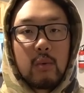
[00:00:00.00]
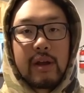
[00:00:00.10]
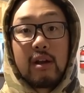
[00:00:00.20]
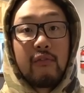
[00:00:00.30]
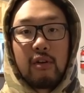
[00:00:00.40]
We're
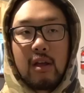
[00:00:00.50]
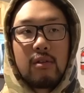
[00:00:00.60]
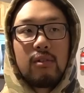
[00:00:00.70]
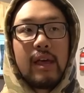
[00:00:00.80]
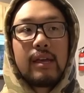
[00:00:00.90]
here for
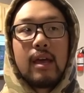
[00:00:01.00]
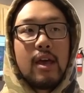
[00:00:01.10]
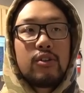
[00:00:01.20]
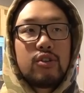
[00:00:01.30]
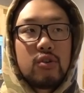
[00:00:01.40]
another like
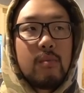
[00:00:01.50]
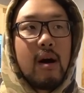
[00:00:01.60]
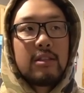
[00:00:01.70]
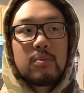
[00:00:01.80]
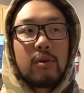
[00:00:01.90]
two
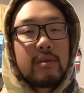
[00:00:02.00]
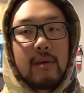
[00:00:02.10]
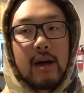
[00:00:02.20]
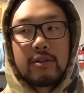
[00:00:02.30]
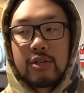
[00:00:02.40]
months pretty
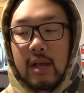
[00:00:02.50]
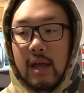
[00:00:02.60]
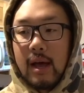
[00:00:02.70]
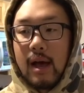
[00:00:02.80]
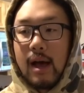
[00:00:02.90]
much.
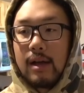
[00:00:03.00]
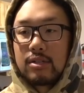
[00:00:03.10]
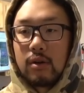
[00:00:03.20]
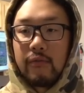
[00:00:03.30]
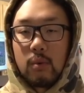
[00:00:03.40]
Uh,
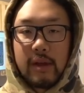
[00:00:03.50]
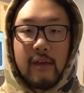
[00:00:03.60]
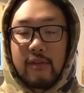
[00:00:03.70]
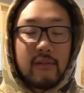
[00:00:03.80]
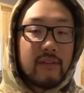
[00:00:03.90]
so if you want to,
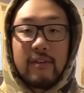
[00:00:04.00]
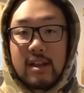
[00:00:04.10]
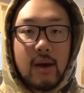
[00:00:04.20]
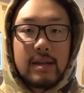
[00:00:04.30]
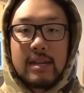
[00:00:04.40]
if you have any
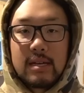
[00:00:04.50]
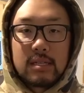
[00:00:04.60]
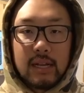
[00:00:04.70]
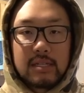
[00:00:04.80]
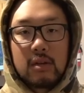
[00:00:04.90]
video ideas,
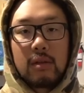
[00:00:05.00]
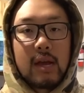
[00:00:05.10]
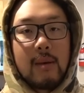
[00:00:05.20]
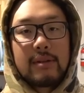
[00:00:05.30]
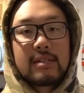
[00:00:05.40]
let us know in the
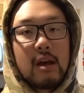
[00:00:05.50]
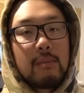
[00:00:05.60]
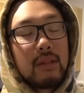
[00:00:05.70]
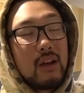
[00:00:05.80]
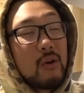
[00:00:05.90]
comments down
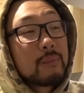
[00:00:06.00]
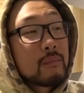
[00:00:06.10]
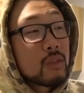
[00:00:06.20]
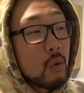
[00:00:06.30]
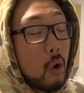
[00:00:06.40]
below.
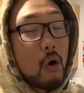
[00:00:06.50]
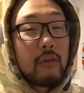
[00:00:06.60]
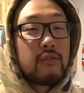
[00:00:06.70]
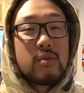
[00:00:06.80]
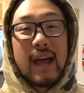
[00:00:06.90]
Or
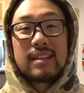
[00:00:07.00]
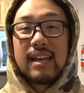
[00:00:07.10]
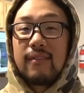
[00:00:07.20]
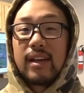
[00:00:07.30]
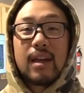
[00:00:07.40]
if you guys
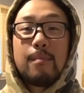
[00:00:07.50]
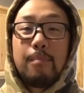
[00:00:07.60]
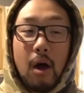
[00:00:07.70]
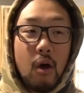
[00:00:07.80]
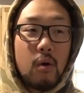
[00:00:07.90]
have like a
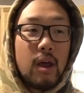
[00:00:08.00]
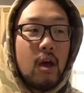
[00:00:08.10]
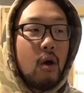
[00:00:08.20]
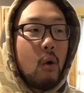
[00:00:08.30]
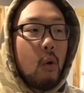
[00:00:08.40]
boat
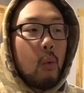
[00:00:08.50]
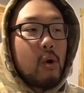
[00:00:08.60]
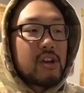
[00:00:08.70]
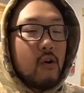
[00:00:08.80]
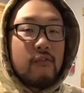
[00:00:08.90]
or
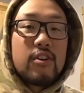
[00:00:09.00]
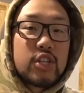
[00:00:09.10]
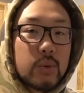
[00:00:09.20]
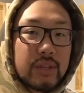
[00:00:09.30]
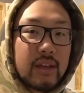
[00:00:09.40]
want to go
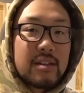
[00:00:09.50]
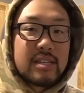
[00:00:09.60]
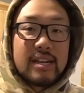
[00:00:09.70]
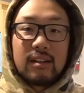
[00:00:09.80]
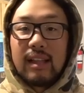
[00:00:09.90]
fishing with us
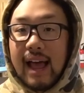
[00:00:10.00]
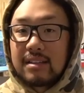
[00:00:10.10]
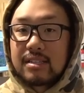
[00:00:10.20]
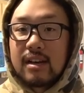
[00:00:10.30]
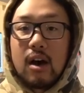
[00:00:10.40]
in
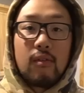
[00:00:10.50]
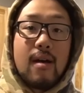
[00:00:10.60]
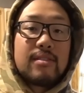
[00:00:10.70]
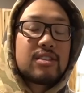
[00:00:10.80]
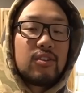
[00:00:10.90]
Alaska
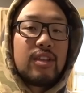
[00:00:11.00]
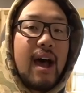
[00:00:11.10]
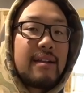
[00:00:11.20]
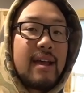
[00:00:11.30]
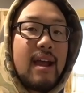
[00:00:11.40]
around the
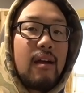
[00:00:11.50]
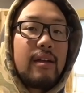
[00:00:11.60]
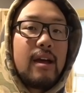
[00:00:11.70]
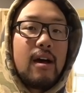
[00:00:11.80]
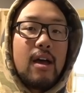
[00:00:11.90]
Soldotna
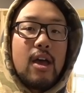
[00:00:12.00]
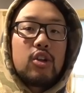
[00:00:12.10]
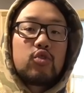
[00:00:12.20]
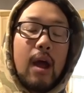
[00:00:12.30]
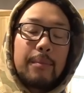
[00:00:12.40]
area,
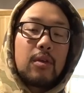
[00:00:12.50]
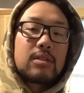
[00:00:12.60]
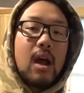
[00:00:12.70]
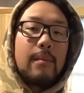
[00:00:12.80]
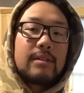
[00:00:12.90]
drop those
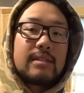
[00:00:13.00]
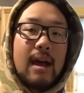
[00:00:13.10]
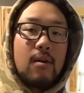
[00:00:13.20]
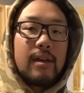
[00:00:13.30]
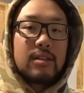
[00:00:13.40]
comments
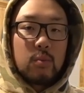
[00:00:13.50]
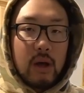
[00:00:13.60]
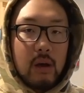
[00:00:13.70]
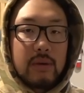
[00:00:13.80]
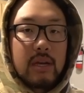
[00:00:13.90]
down as
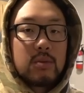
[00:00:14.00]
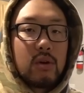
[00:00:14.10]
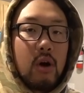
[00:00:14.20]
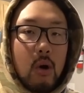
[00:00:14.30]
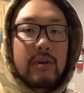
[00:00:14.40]
well, because
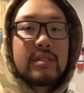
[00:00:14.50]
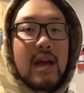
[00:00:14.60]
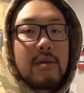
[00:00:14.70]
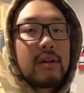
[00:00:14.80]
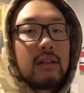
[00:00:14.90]
we're always
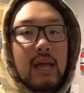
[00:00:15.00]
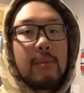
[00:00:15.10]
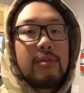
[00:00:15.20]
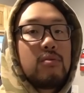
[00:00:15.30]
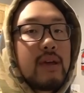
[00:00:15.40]
down to collab
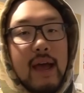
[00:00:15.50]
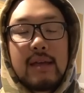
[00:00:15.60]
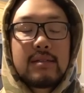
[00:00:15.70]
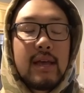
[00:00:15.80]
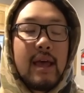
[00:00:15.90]
with you
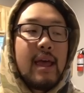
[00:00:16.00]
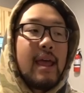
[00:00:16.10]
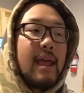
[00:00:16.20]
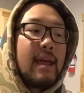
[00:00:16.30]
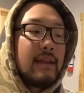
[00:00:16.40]
guys.
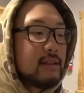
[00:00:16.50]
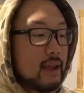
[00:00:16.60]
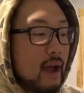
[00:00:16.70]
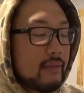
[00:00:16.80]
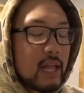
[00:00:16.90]
And
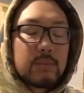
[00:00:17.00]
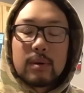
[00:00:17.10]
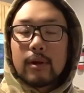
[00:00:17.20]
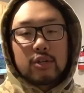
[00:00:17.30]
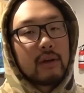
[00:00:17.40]
yeah, that's
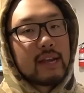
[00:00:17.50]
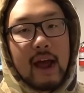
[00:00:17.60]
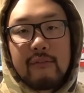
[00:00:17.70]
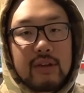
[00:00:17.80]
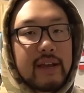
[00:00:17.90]
pretty much all I
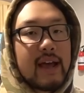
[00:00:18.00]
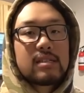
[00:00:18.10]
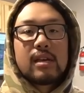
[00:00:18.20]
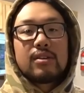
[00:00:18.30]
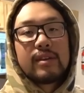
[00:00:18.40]
got for you
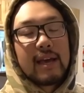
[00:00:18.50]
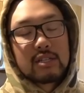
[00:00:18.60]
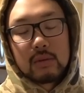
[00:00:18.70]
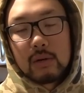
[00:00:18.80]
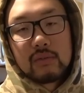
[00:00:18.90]
guys. Thank you guys
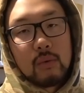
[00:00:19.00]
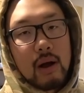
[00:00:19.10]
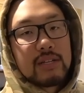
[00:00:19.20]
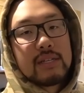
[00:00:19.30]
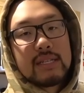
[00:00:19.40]
so much for
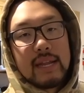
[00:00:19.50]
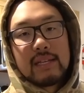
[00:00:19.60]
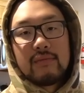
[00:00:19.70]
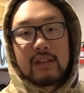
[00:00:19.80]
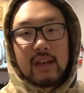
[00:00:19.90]
watching
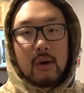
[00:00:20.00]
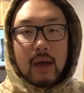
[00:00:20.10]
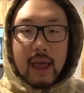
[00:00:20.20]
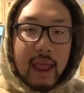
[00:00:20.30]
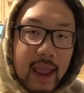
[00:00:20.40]
today's video,
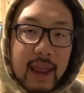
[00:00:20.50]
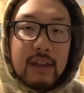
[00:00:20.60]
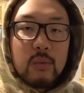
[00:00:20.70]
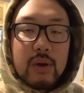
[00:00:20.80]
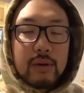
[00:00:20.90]

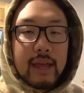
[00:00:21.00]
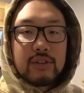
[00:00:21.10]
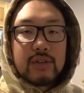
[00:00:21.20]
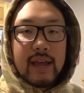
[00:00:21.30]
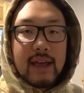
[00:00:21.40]
and we will
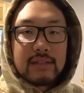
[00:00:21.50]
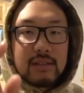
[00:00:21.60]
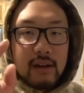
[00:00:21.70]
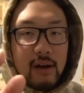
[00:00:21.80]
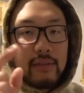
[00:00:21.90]
catch you
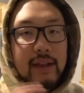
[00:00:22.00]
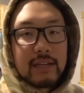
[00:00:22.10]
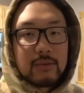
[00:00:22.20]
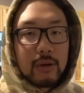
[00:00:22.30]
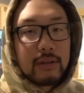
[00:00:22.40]
guys on the
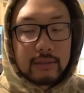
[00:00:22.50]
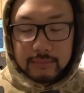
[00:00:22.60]
next one.